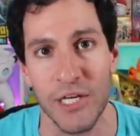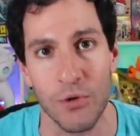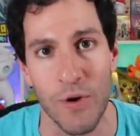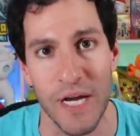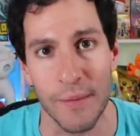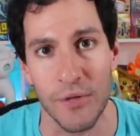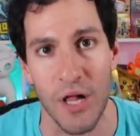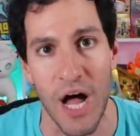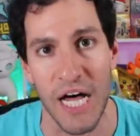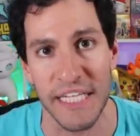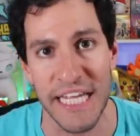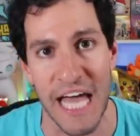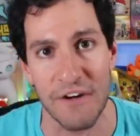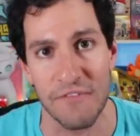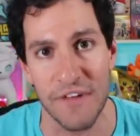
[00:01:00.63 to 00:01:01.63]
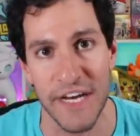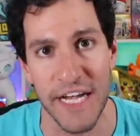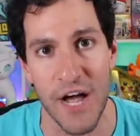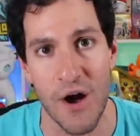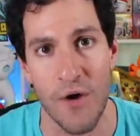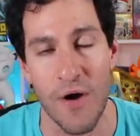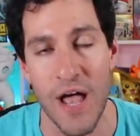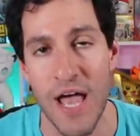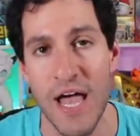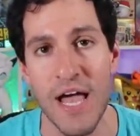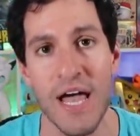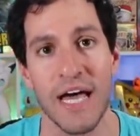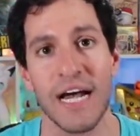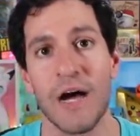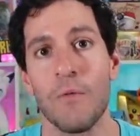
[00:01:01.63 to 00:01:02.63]
incredible on that video,
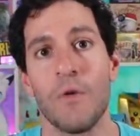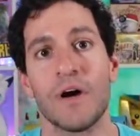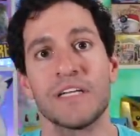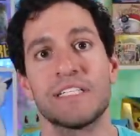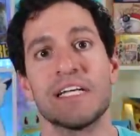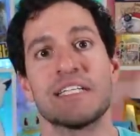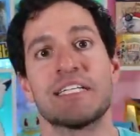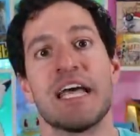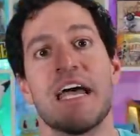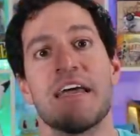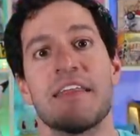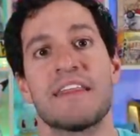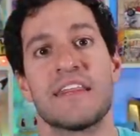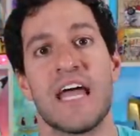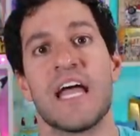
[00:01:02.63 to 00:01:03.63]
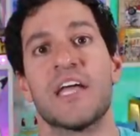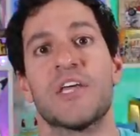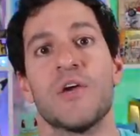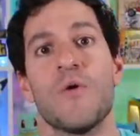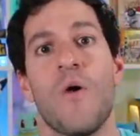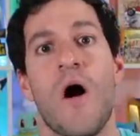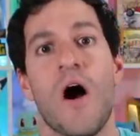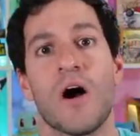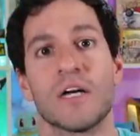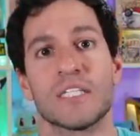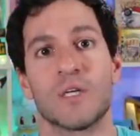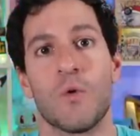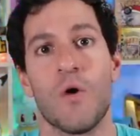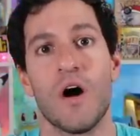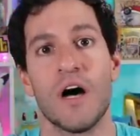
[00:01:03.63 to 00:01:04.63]
and I want to say thank you, Heart
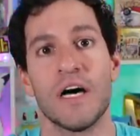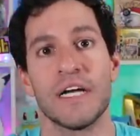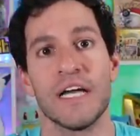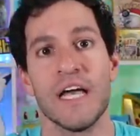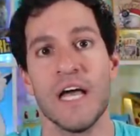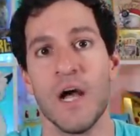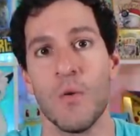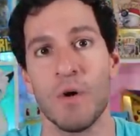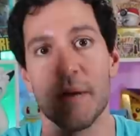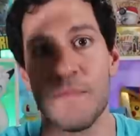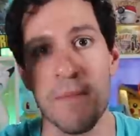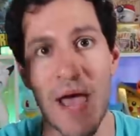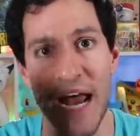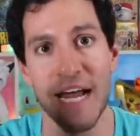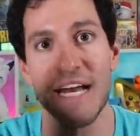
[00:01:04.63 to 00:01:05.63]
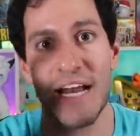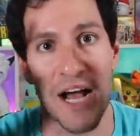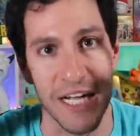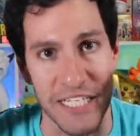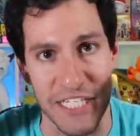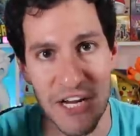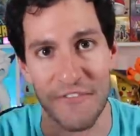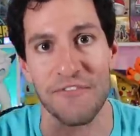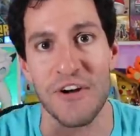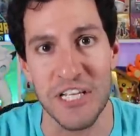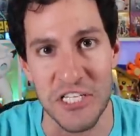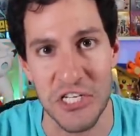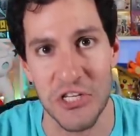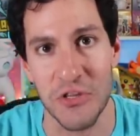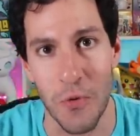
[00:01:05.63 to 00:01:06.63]
Squad. We made a
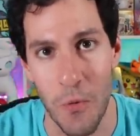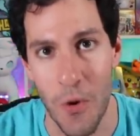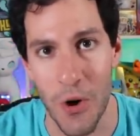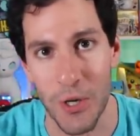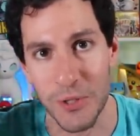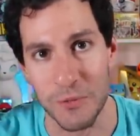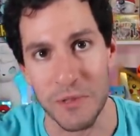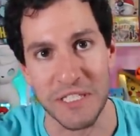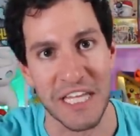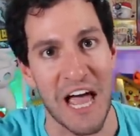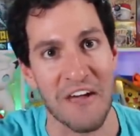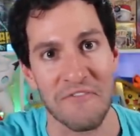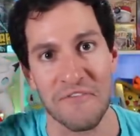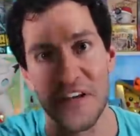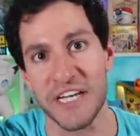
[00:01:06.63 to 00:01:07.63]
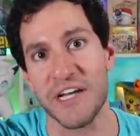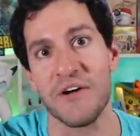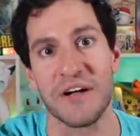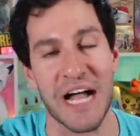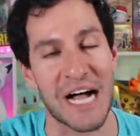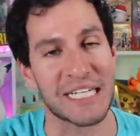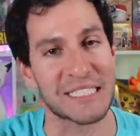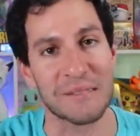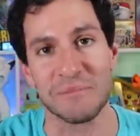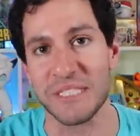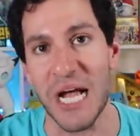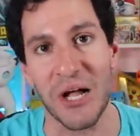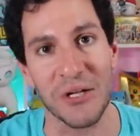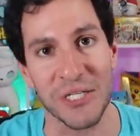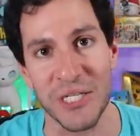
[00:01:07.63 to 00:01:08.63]
difference in the world with that video, guys. I'm
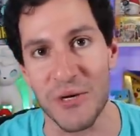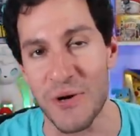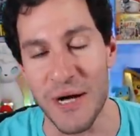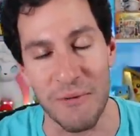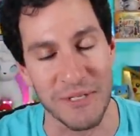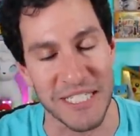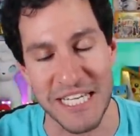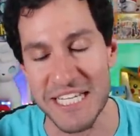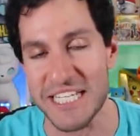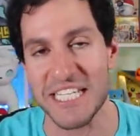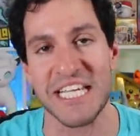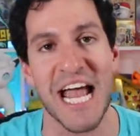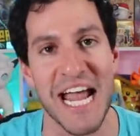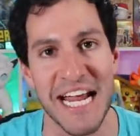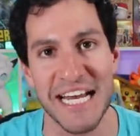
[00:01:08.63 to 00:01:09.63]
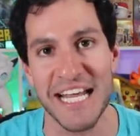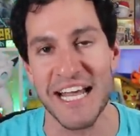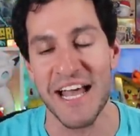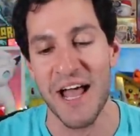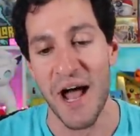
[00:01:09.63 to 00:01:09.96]
telling you, it was insane.